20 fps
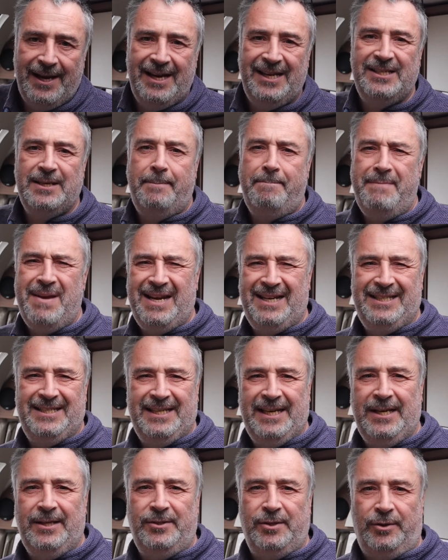is a
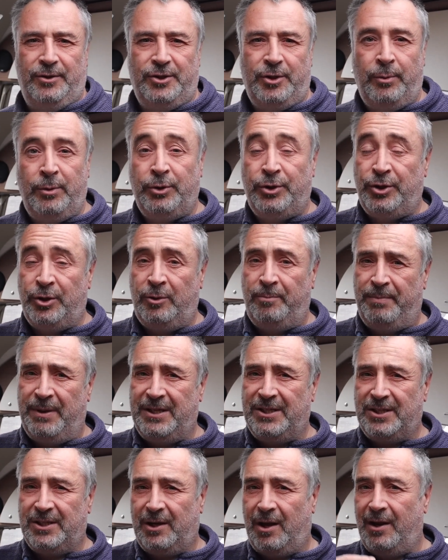mid-season, so it should be
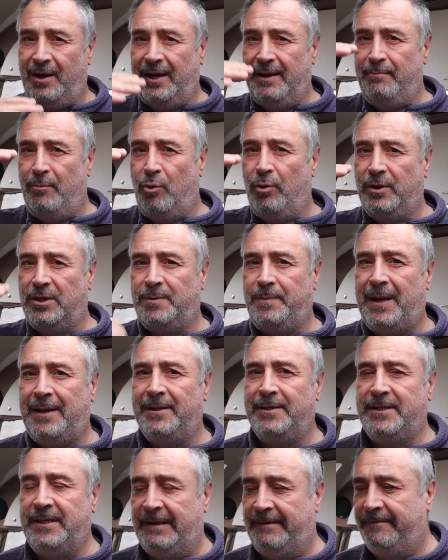slightly more
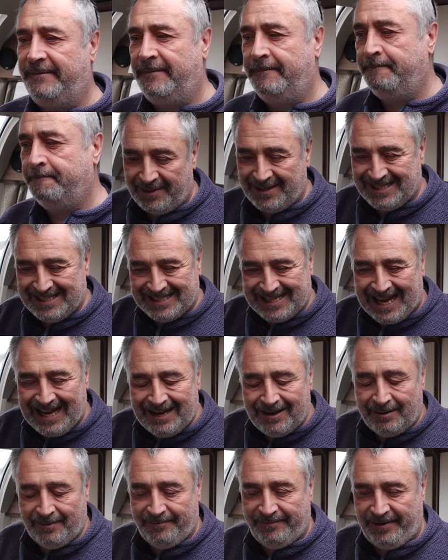expensive. The
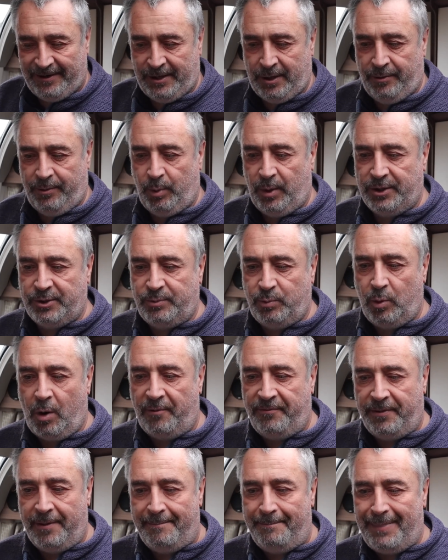second video, which
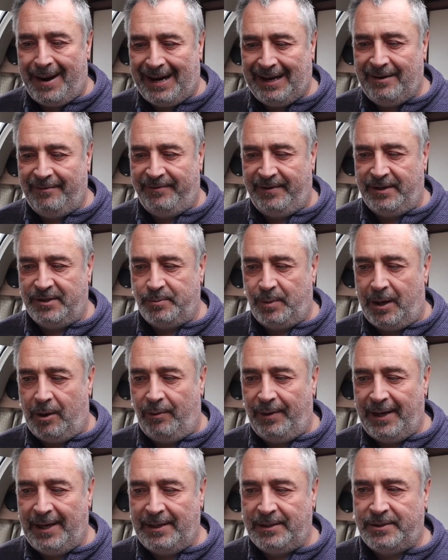off the back of it as
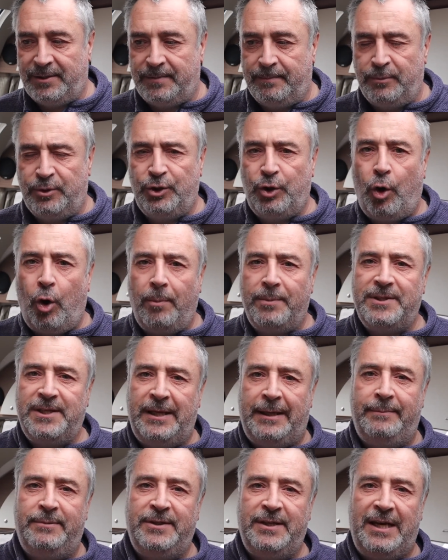well, is some top
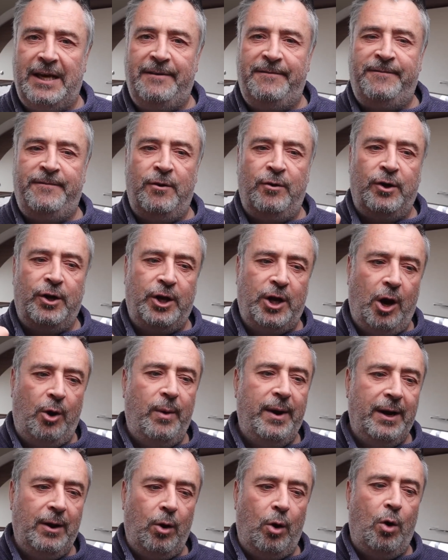tips if you're
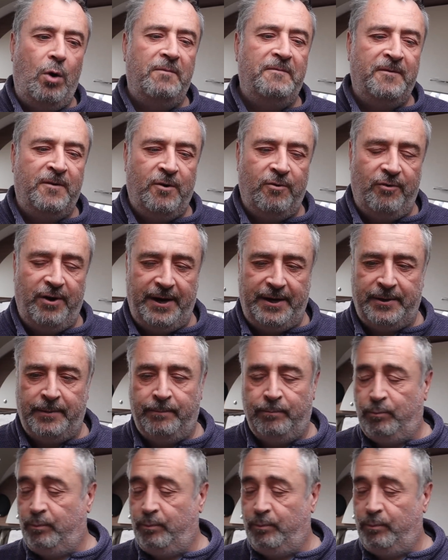going off-grid.